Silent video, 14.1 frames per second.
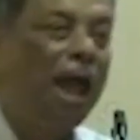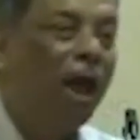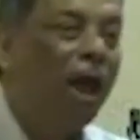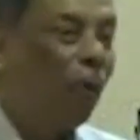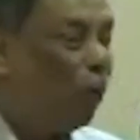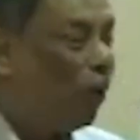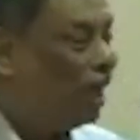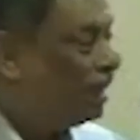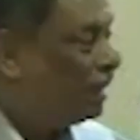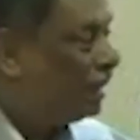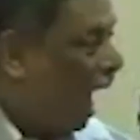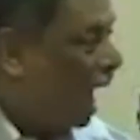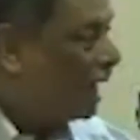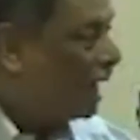But
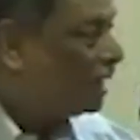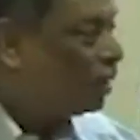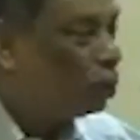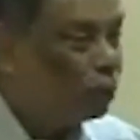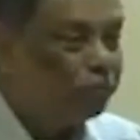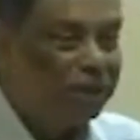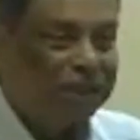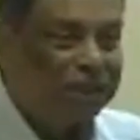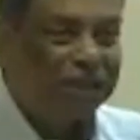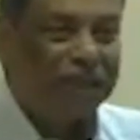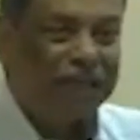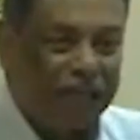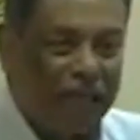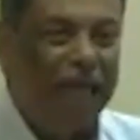when that
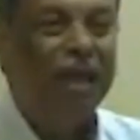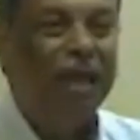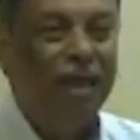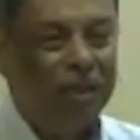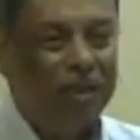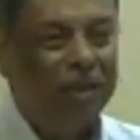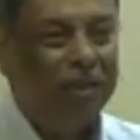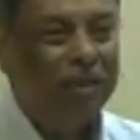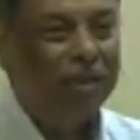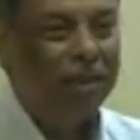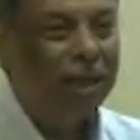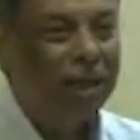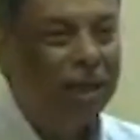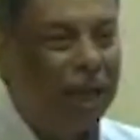2%
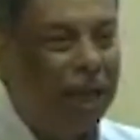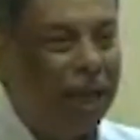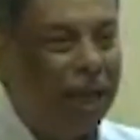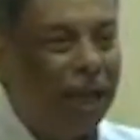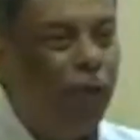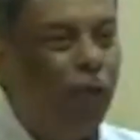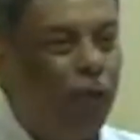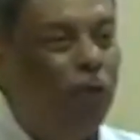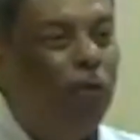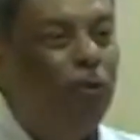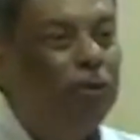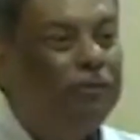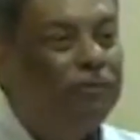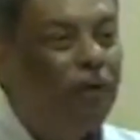error you
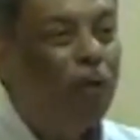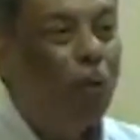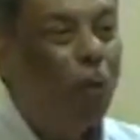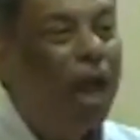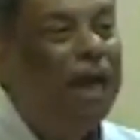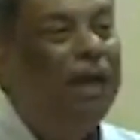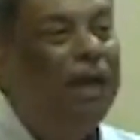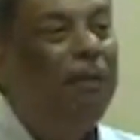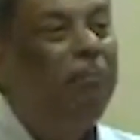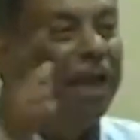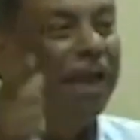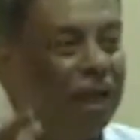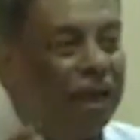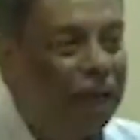use for
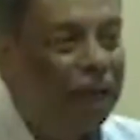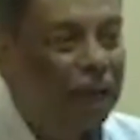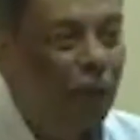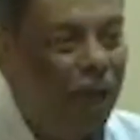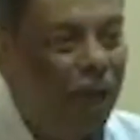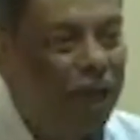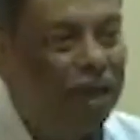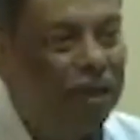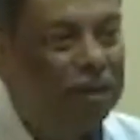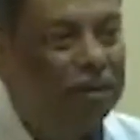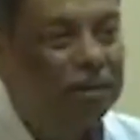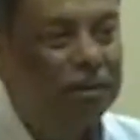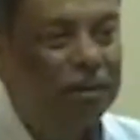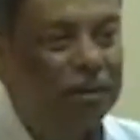1 million
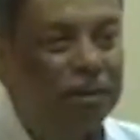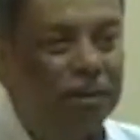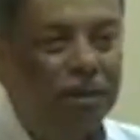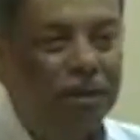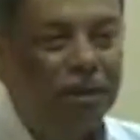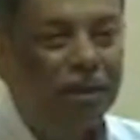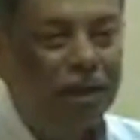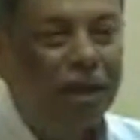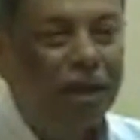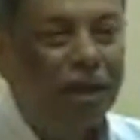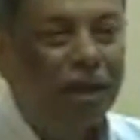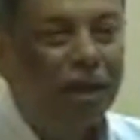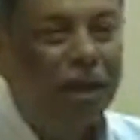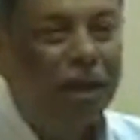queries,
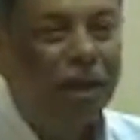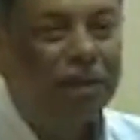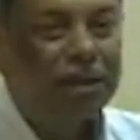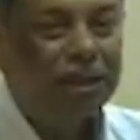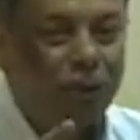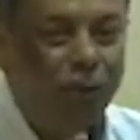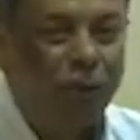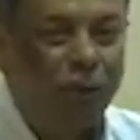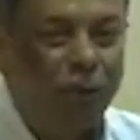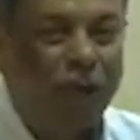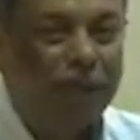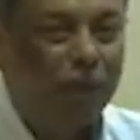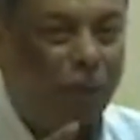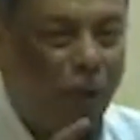just look
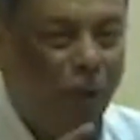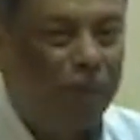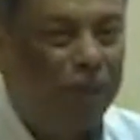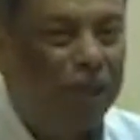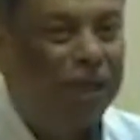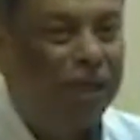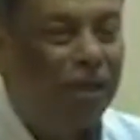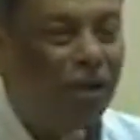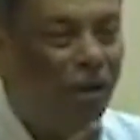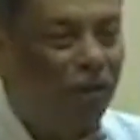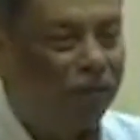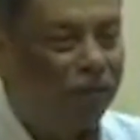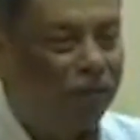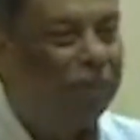at the
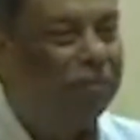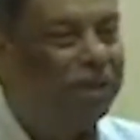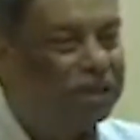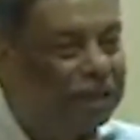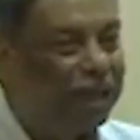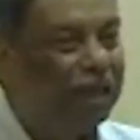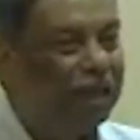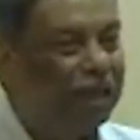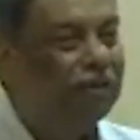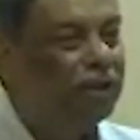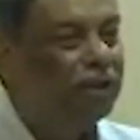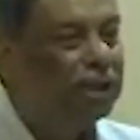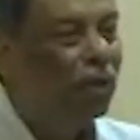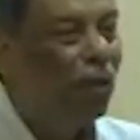probability of the
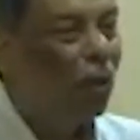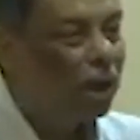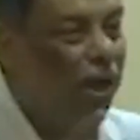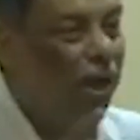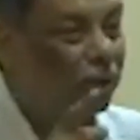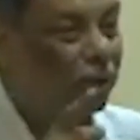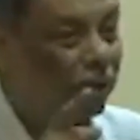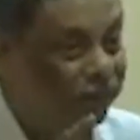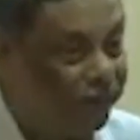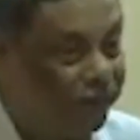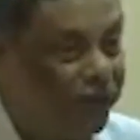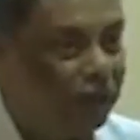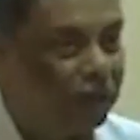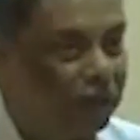mistakes which can occur
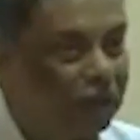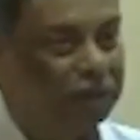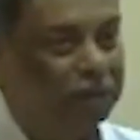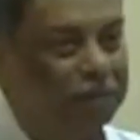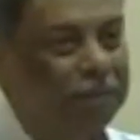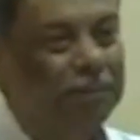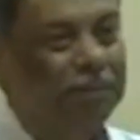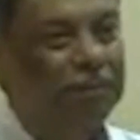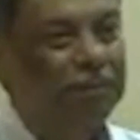on field.